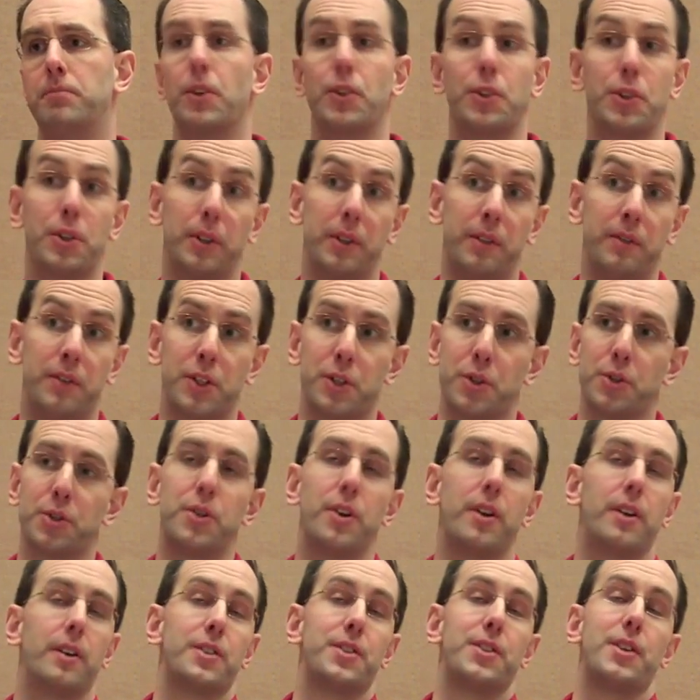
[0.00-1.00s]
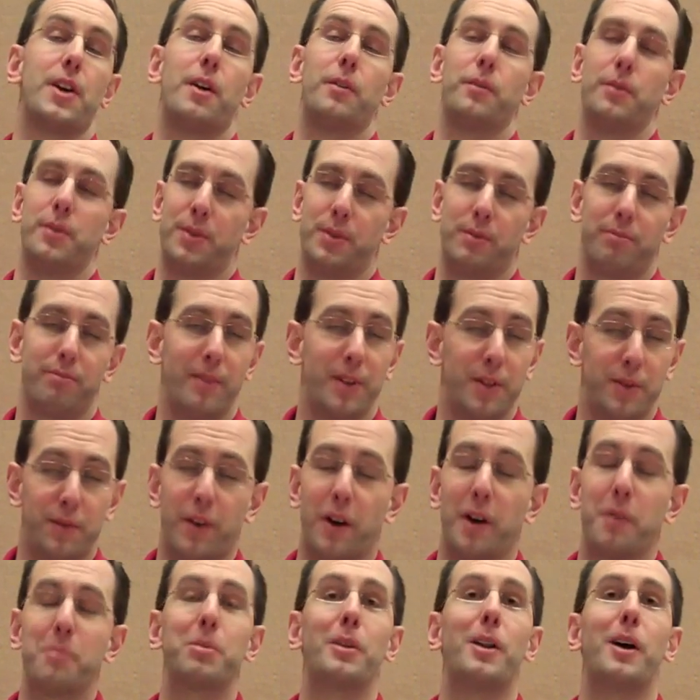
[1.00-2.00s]
certainly Visual Studio itself is
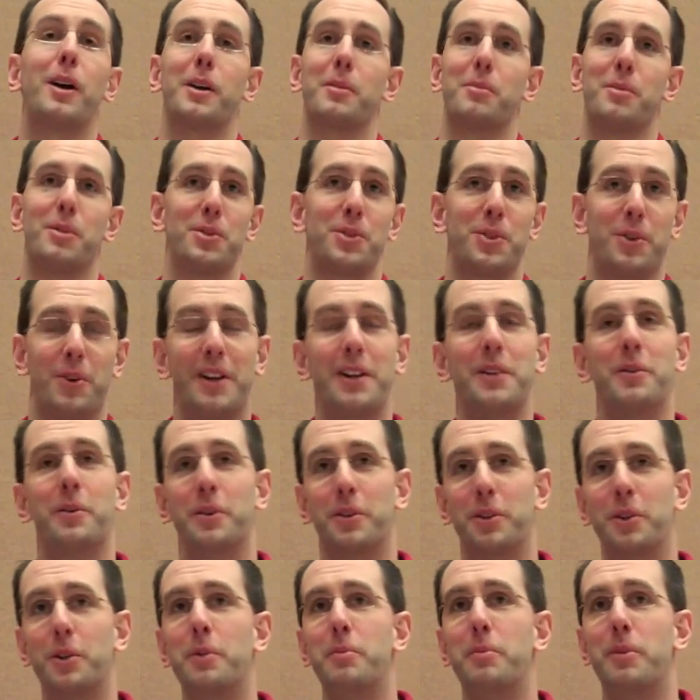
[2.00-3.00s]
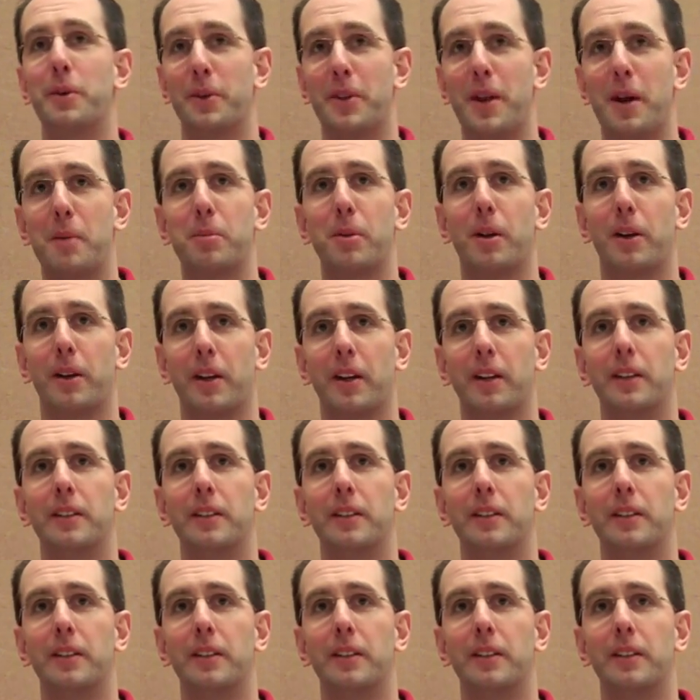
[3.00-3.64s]
very pluggable, so anyone could build that plugin.